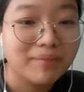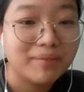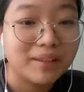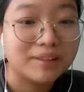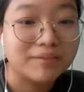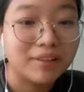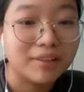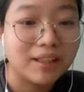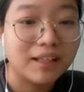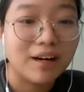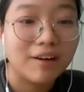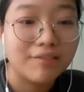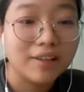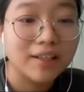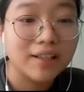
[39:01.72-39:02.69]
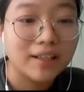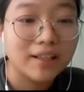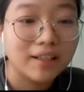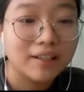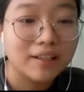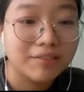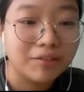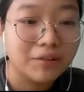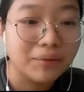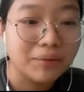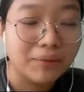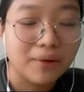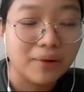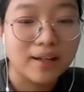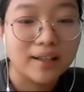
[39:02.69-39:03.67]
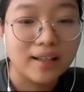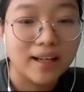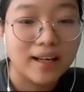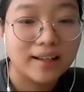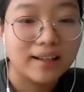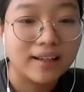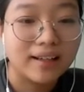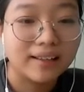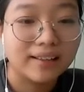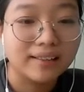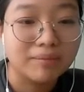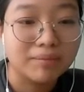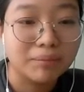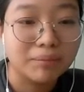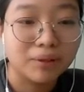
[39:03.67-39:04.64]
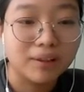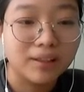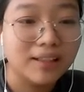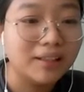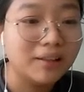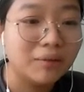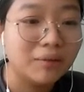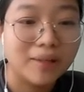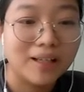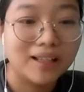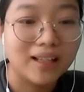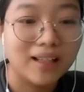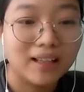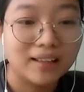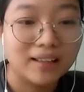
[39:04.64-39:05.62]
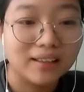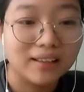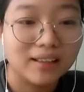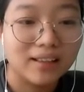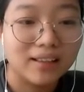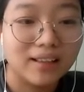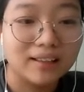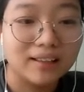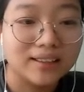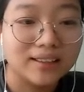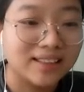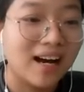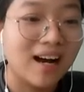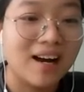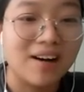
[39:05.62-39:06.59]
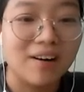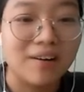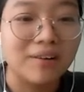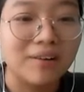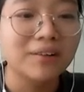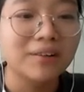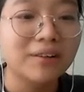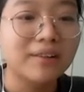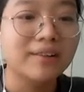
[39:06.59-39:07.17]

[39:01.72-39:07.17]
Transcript: it's very convenient if you want like a little bit like style,